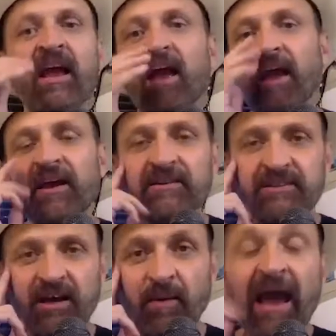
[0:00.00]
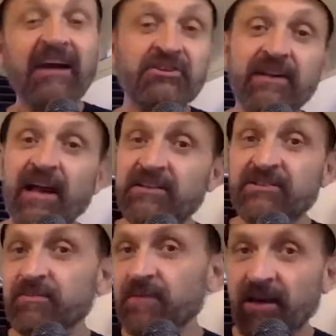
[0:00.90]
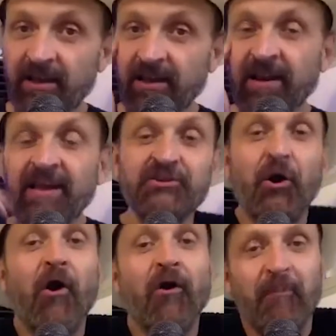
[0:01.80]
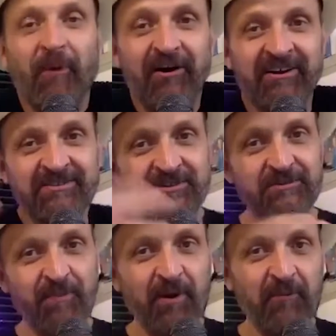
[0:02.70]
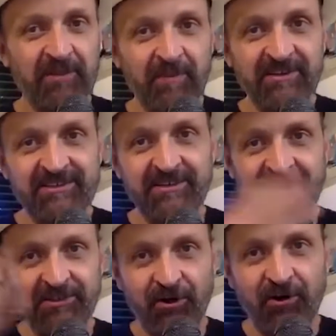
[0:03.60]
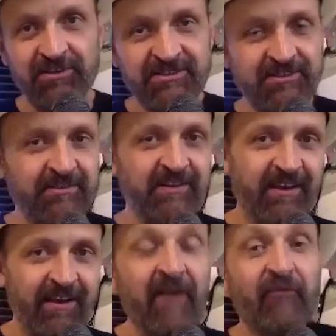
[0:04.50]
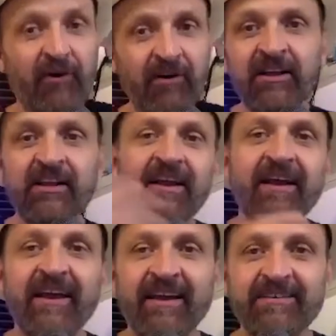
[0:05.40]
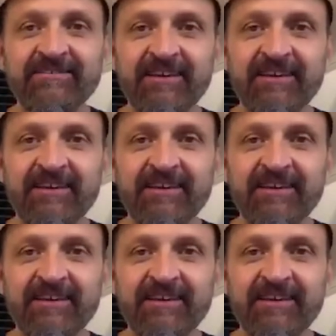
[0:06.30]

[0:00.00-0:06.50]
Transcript: And actually it has Carl Perkins, who's probably one of the best guitarists ever. And